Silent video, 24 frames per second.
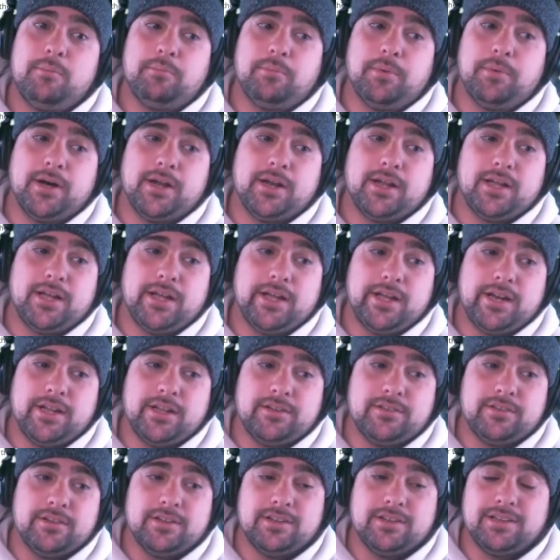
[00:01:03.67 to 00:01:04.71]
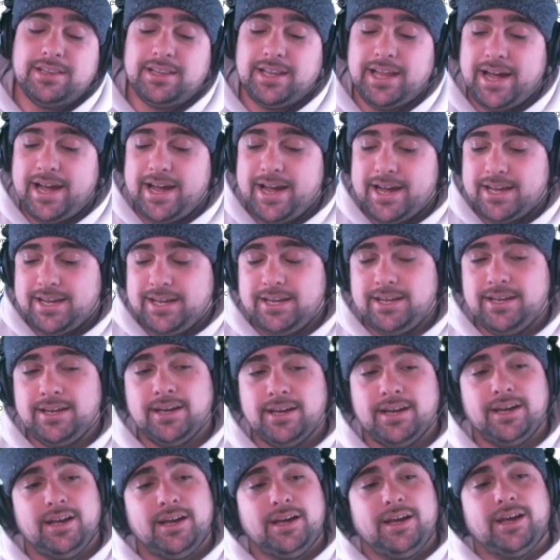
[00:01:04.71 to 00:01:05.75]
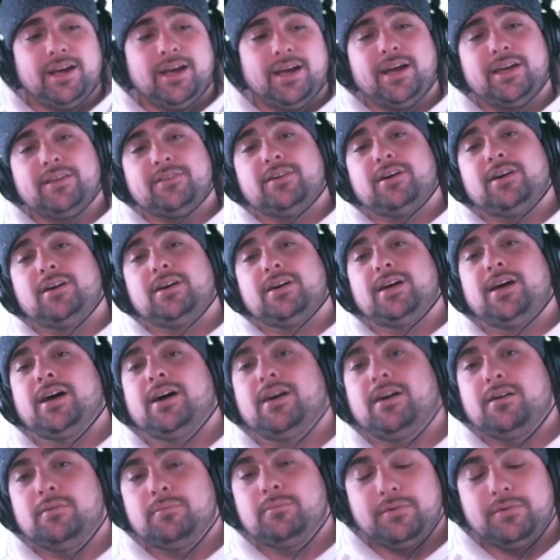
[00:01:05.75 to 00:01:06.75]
but it is laggy as all hell.